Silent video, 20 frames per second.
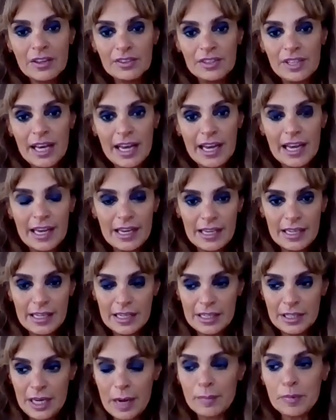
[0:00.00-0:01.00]

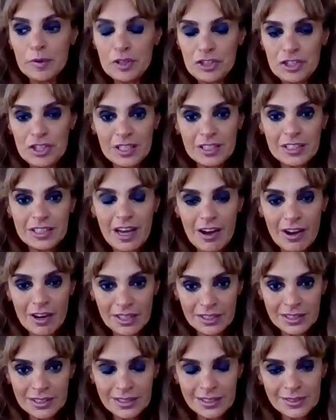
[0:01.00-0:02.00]
that appreciate
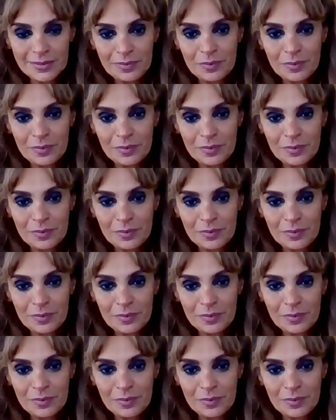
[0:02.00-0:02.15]
art